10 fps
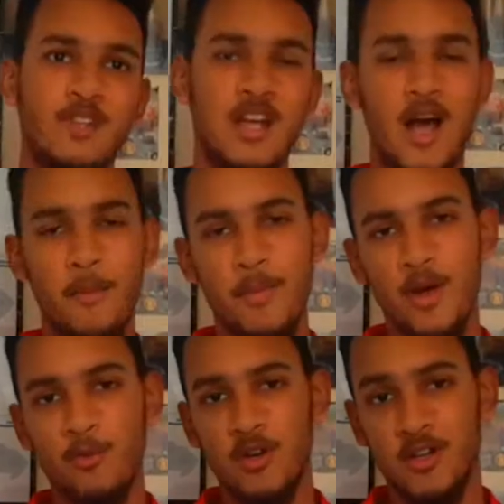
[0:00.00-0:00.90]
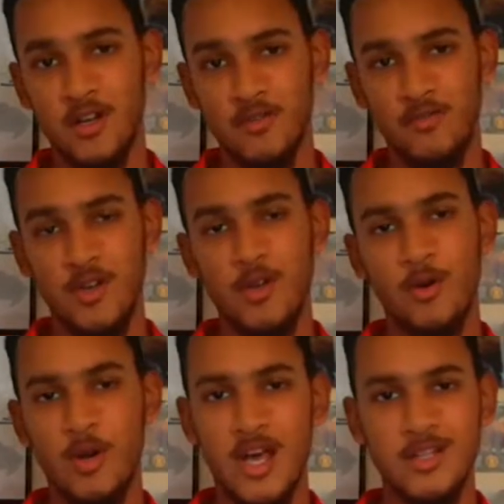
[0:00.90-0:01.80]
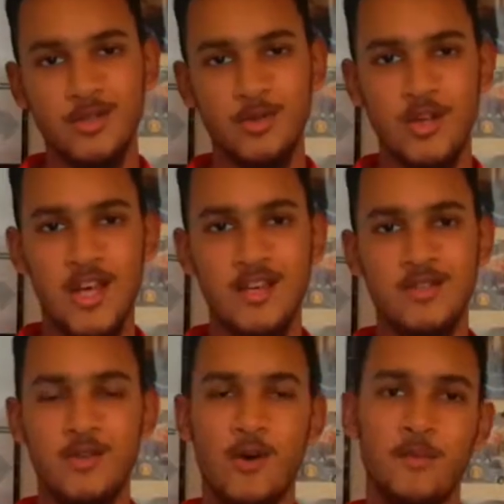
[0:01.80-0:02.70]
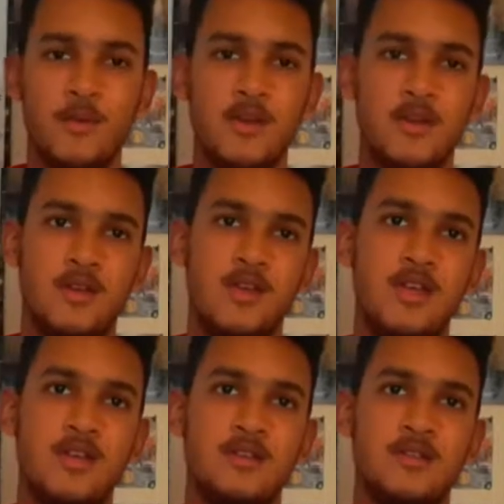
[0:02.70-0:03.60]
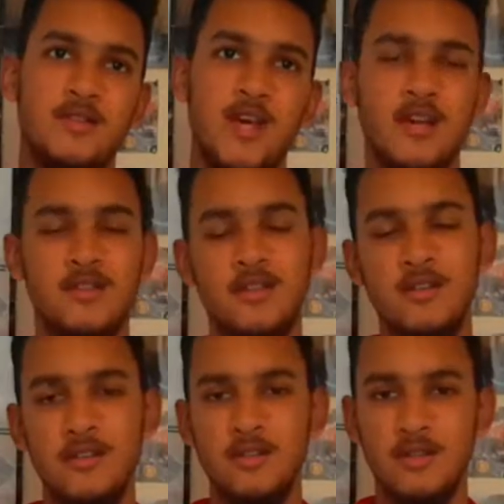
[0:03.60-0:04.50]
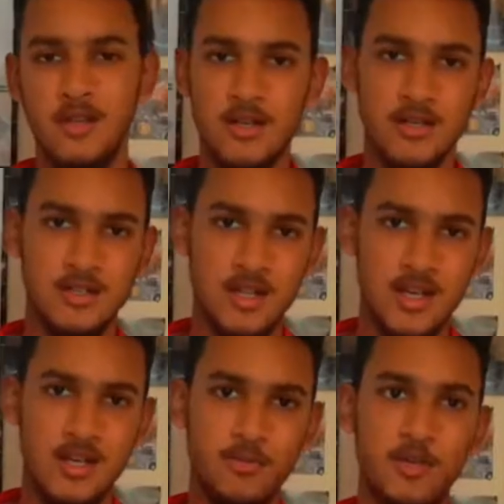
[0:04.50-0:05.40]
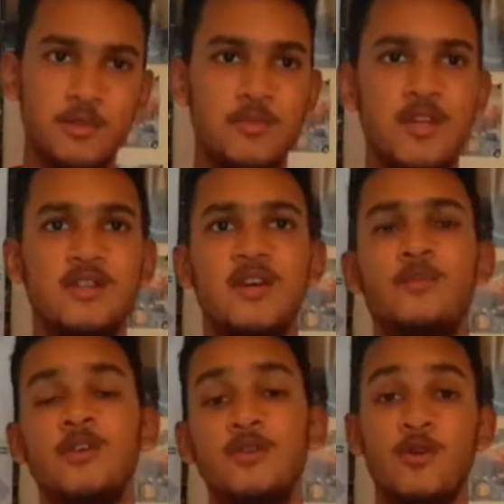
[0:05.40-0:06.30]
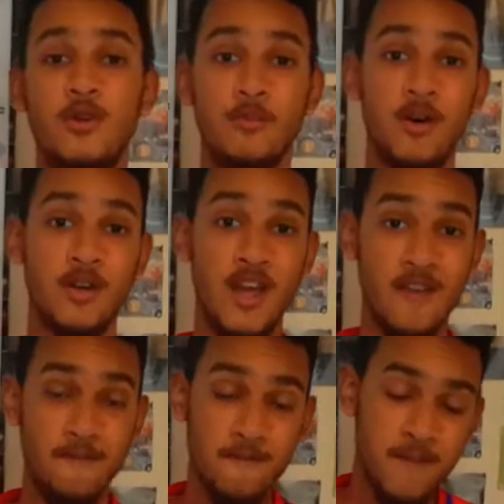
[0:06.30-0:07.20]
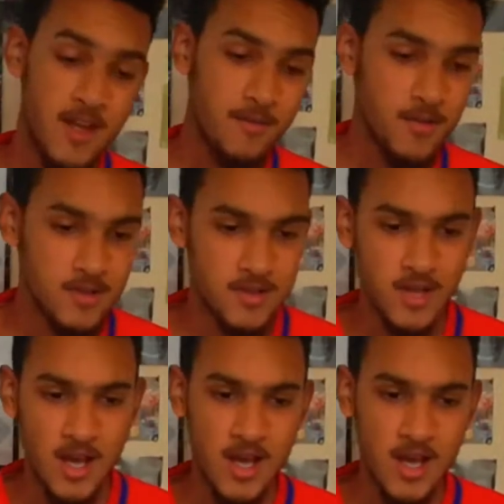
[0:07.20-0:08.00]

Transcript: I'm back with another video, and today's topic is Tactical Thursday, which means I'm going to talk about a famous